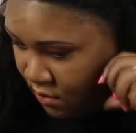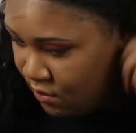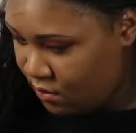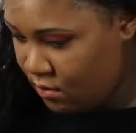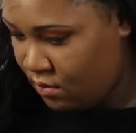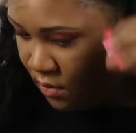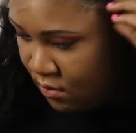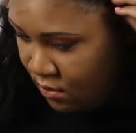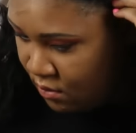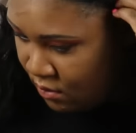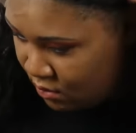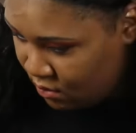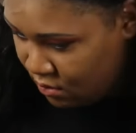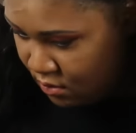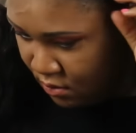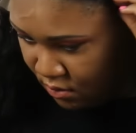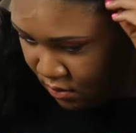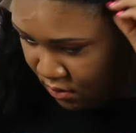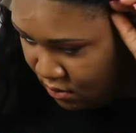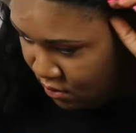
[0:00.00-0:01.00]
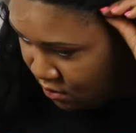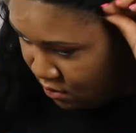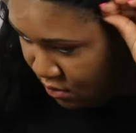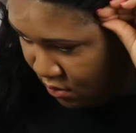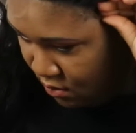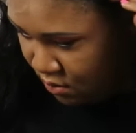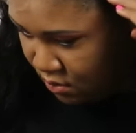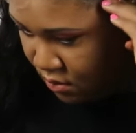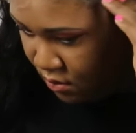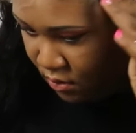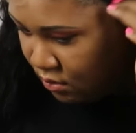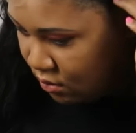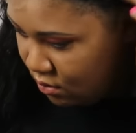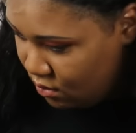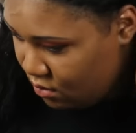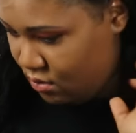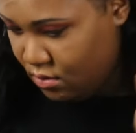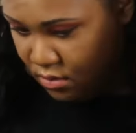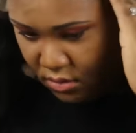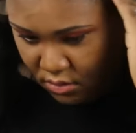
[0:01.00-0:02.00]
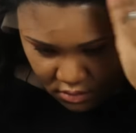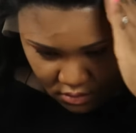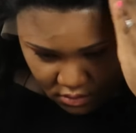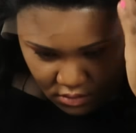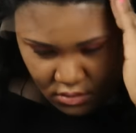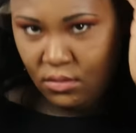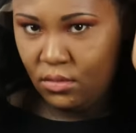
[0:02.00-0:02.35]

(silence)